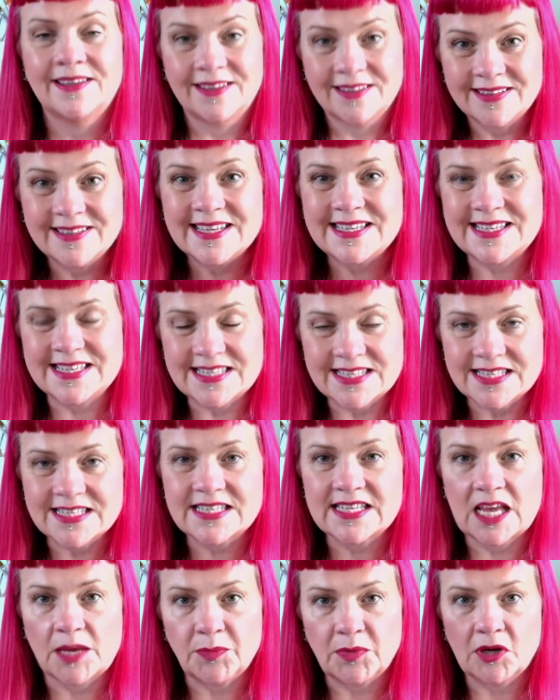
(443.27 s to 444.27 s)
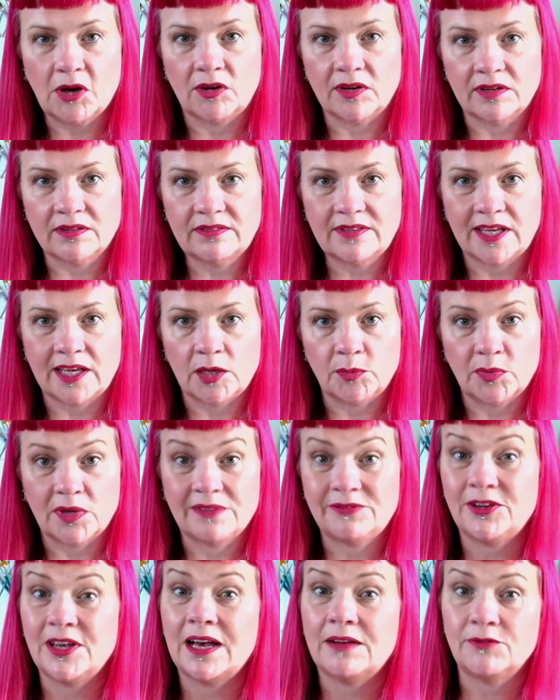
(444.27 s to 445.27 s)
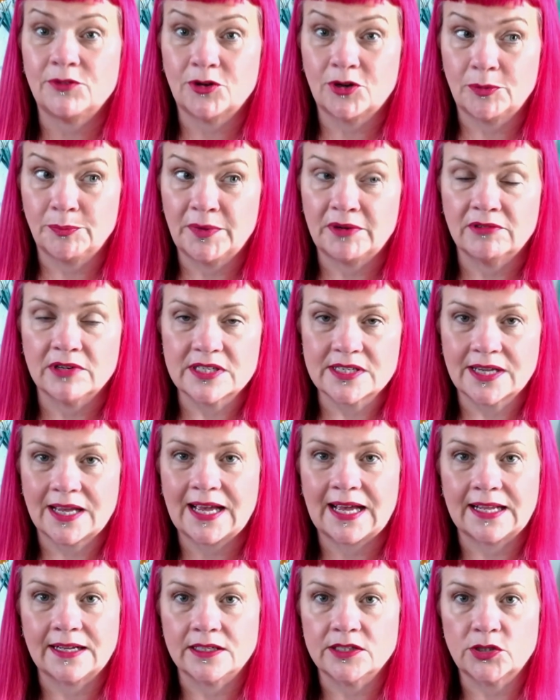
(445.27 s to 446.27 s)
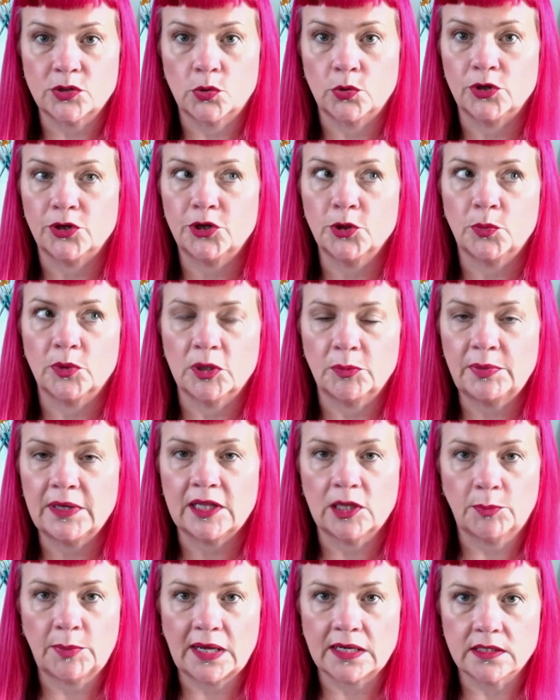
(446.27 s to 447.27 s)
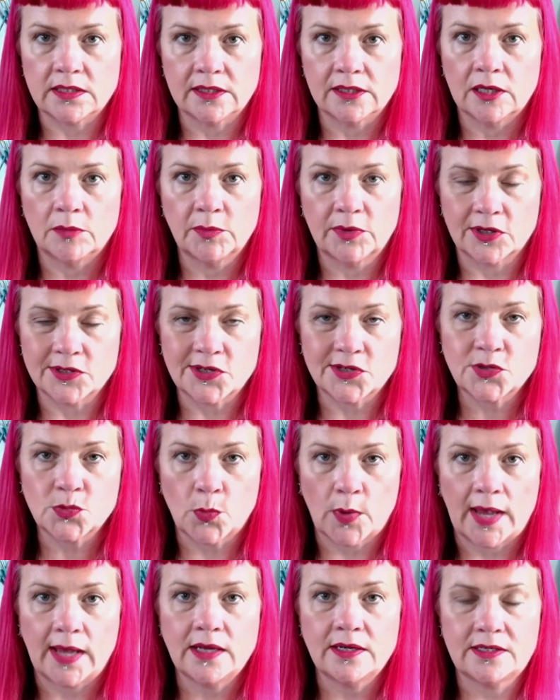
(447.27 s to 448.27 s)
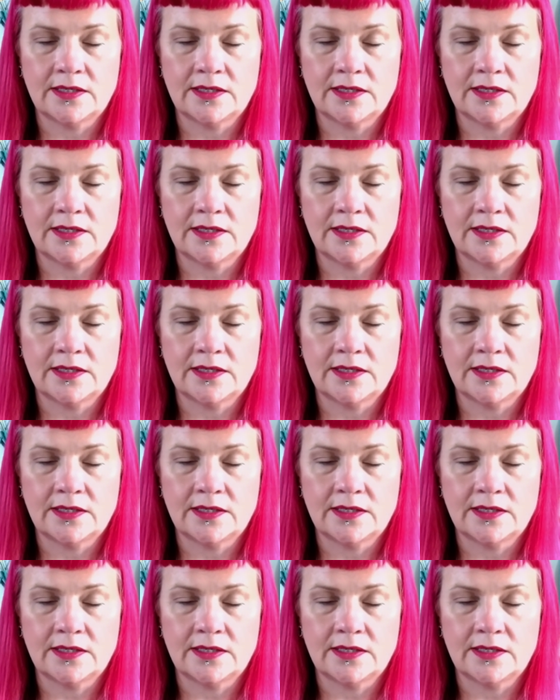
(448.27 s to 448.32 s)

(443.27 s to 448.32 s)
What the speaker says: This is the same kind of thing, but if you haven't got a mirror to hand or you don't want to pick the painting up because it's wet,